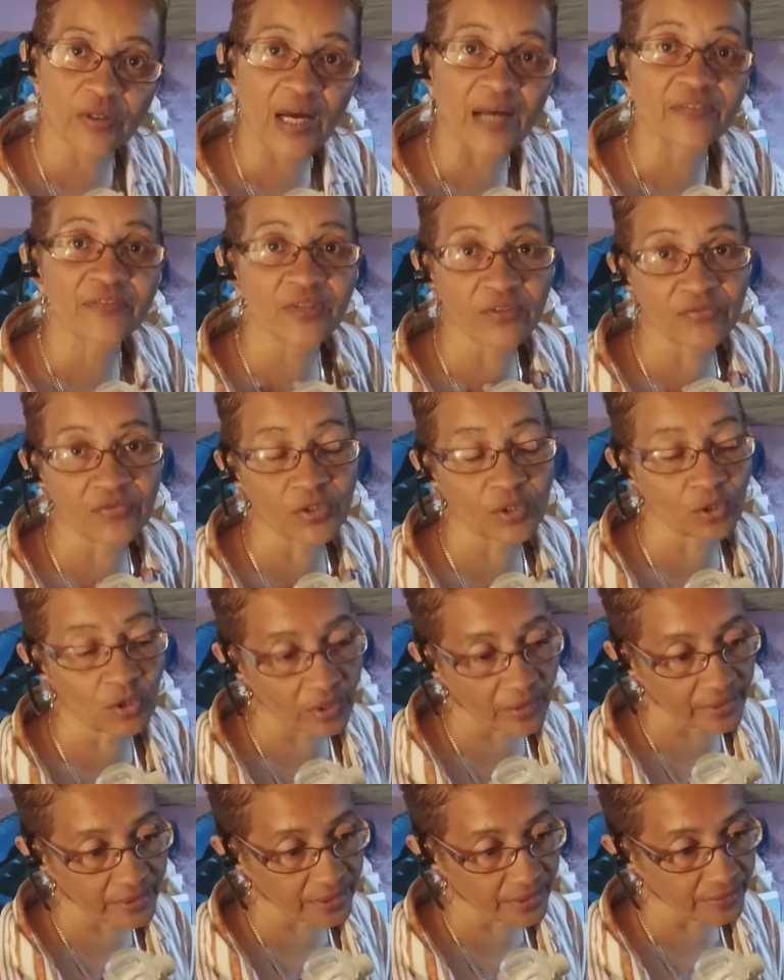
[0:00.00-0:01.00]
I take
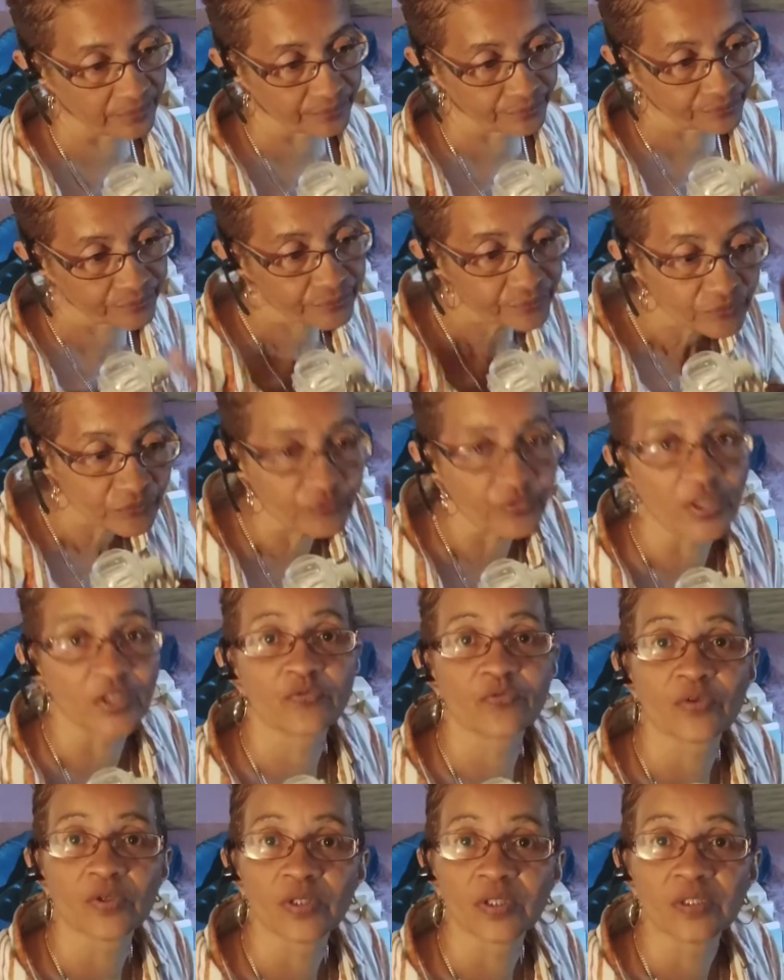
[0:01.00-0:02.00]
Singulair at night.
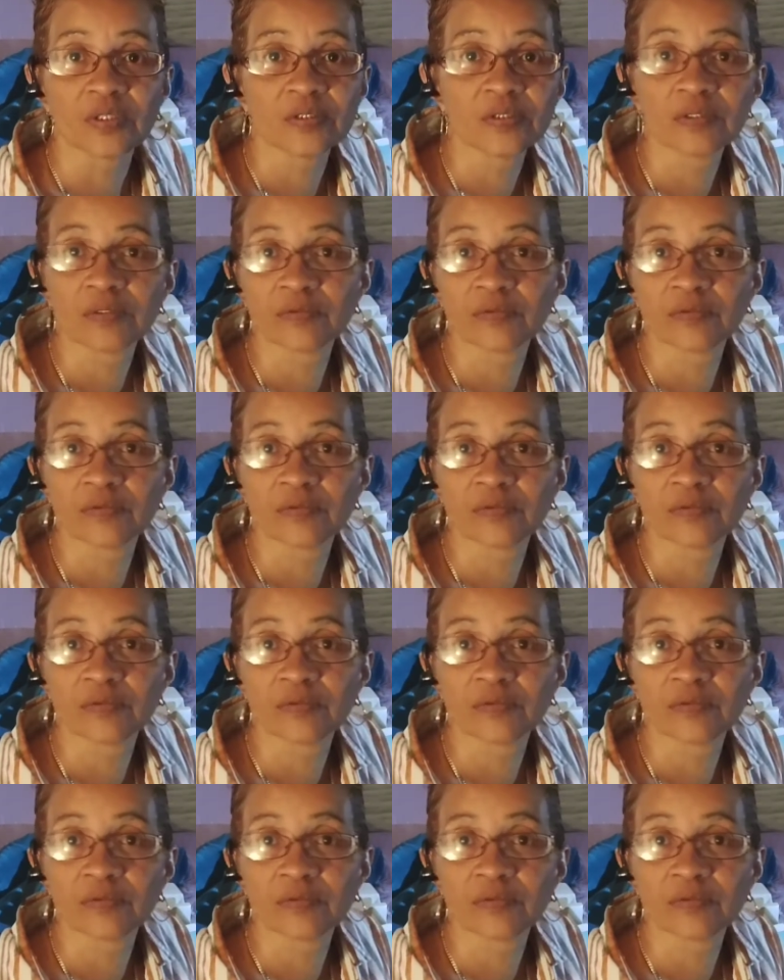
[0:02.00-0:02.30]
Faithfully.